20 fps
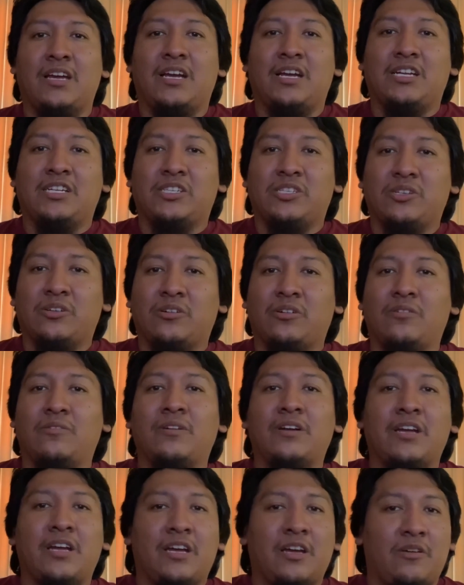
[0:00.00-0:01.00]
And so
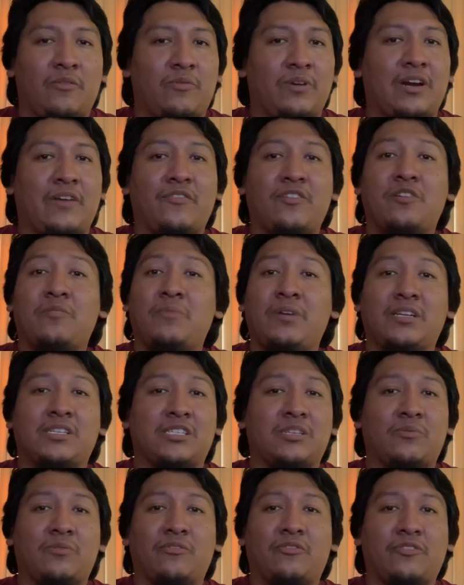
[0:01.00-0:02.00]
whenever you meet
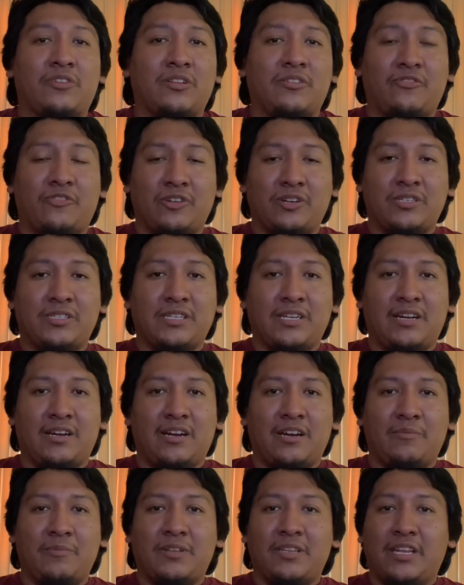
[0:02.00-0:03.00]
someone for the first
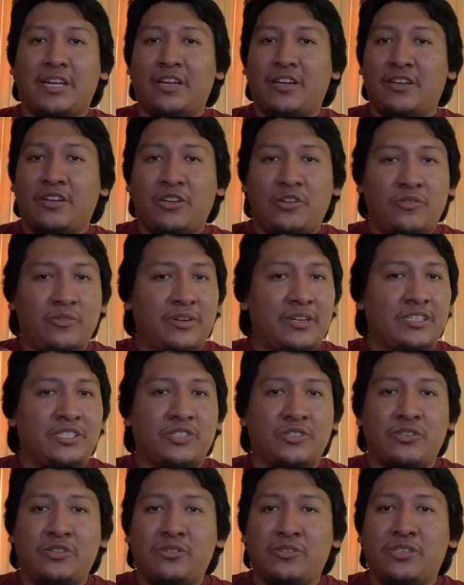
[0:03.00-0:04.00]
time and you
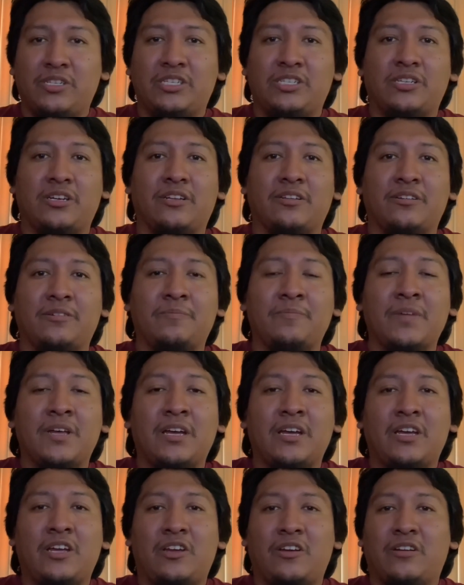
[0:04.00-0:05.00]
introduce each other,
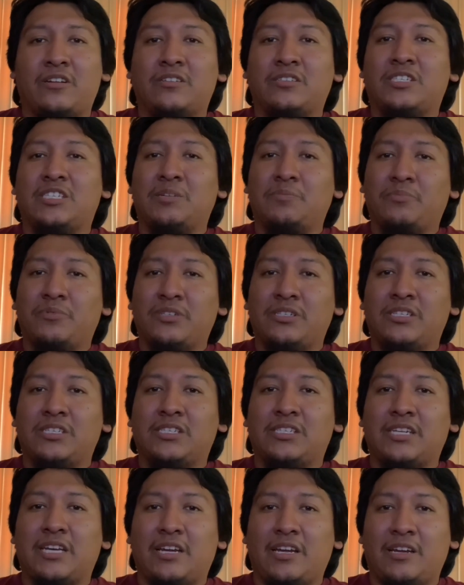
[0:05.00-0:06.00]
you can simply
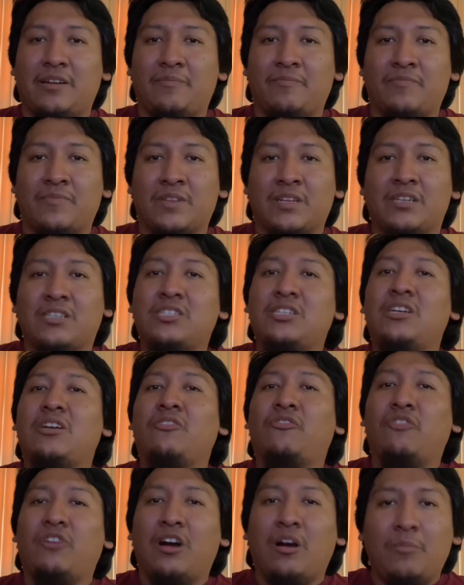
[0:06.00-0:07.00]
just say, Chia
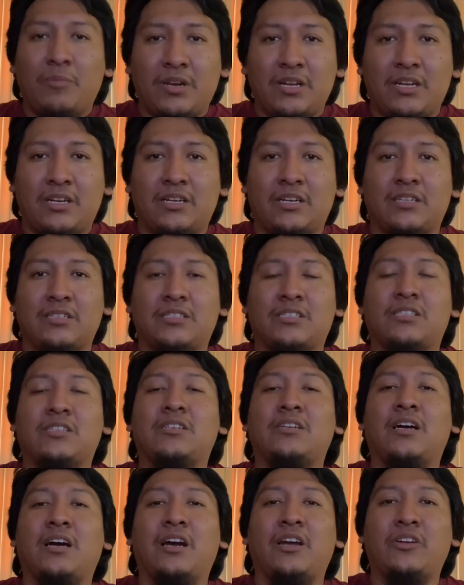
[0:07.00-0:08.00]
family cut
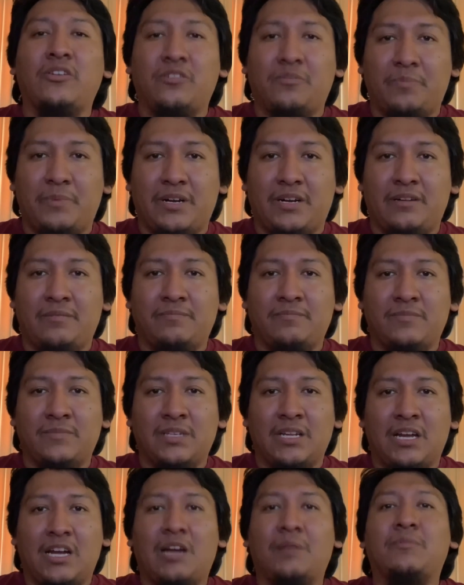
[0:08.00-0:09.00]
sana yukpa.
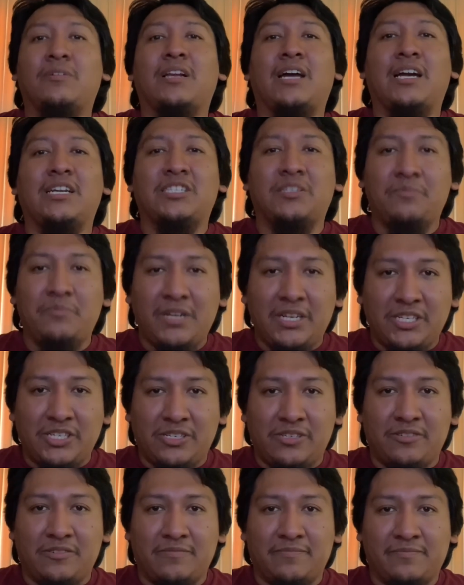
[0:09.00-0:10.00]
I'm glad to meet
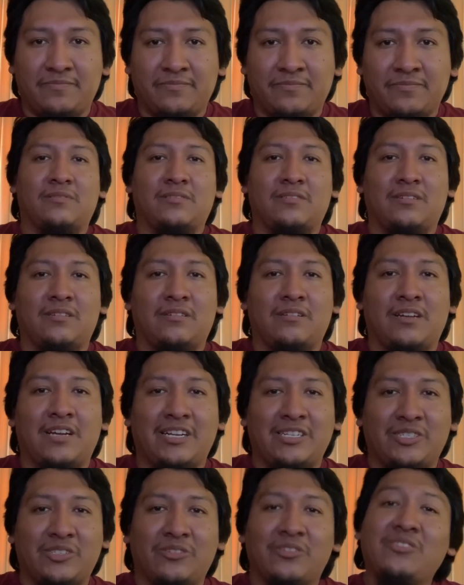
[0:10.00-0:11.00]
you.
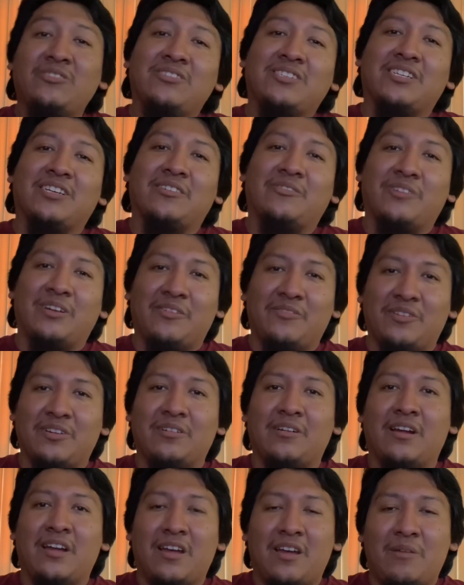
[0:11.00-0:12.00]
And so use it whenever
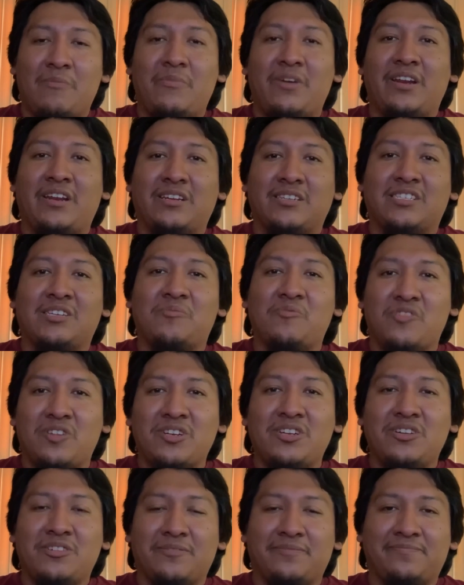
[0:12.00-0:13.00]
you're meeting someone
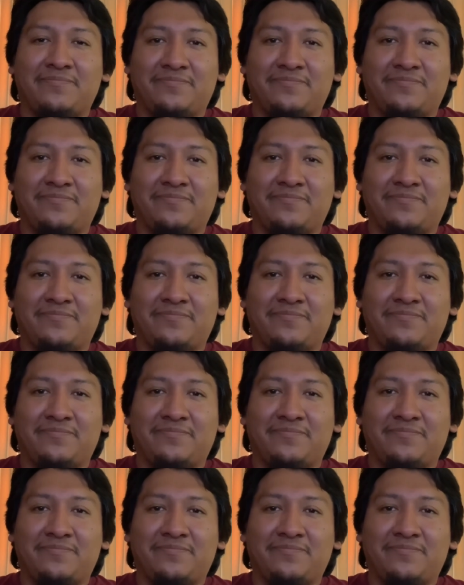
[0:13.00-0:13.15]
new.